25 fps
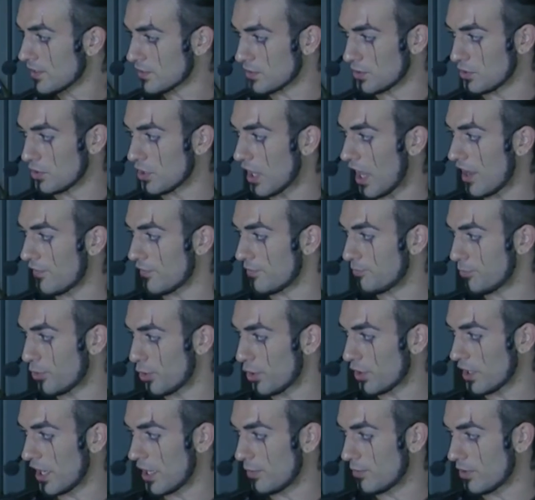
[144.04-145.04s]
So you have a
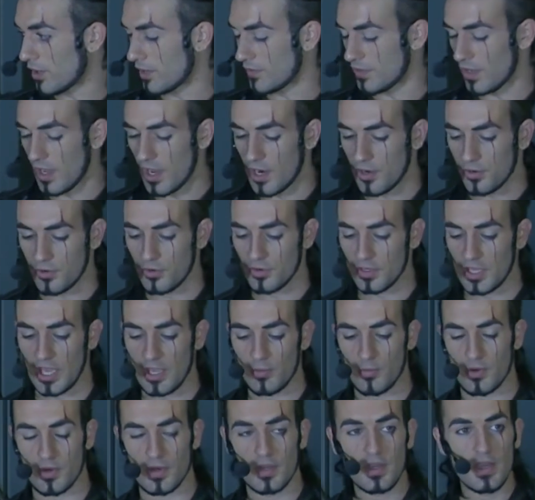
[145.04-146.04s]
pro gamer and a hardcore
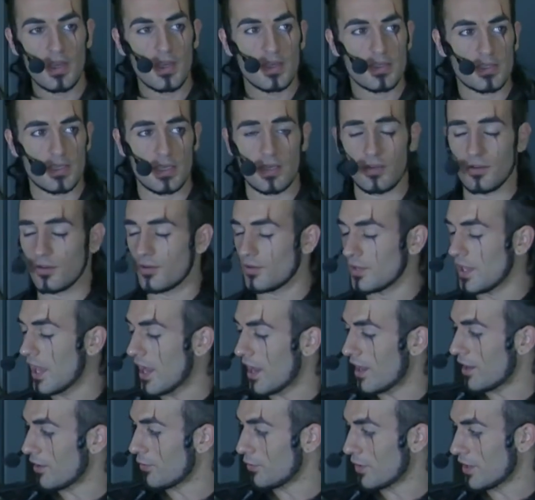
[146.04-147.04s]
gamer. So
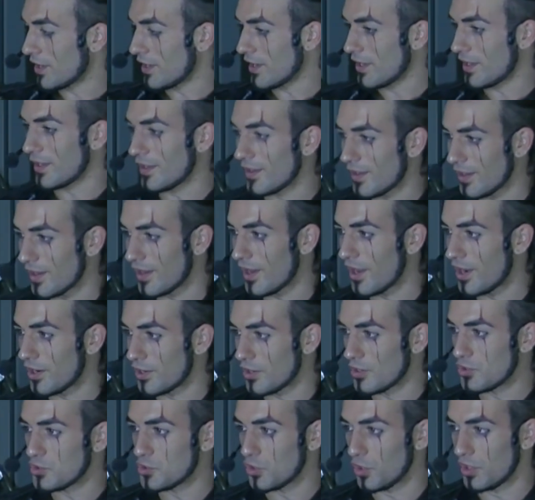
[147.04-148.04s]
yeah, we
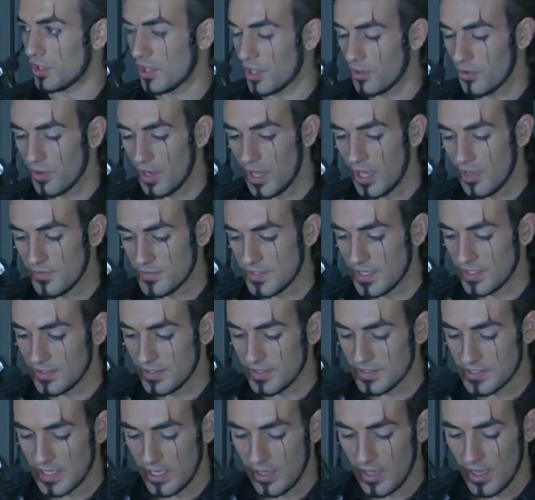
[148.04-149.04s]
are enjoying our lives like
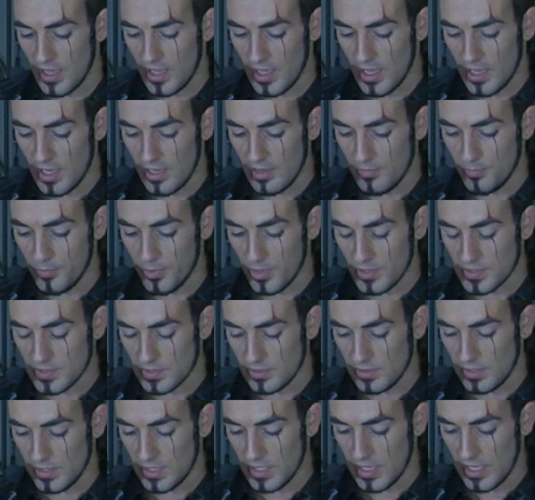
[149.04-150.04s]
this. I
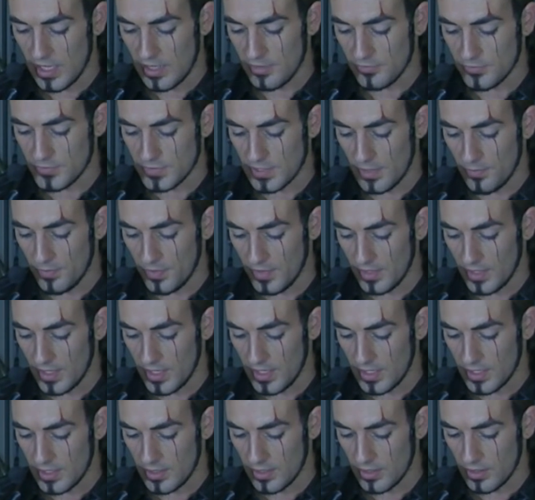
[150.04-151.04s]
personally have something
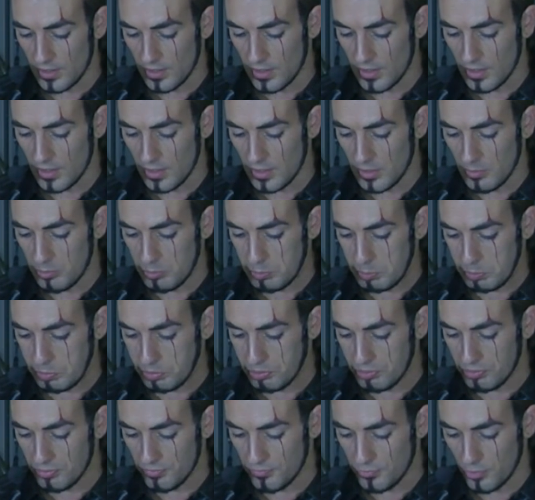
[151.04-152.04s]
like
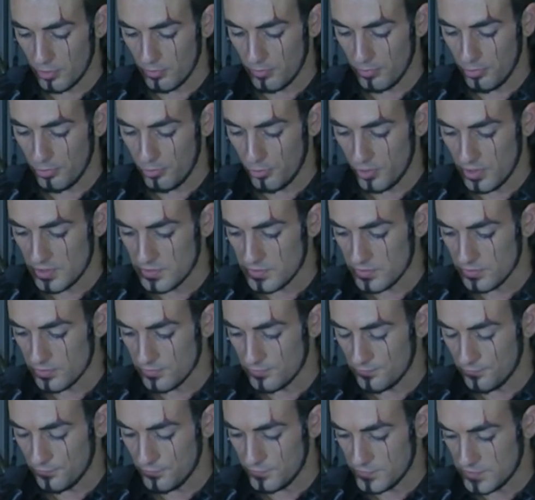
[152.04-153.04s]
from 3 to
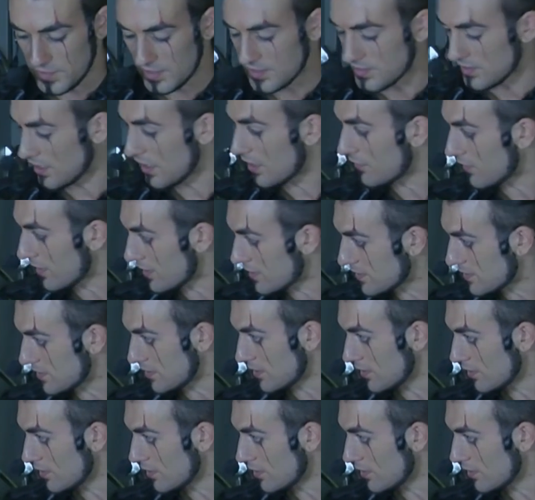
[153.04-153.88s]
6 events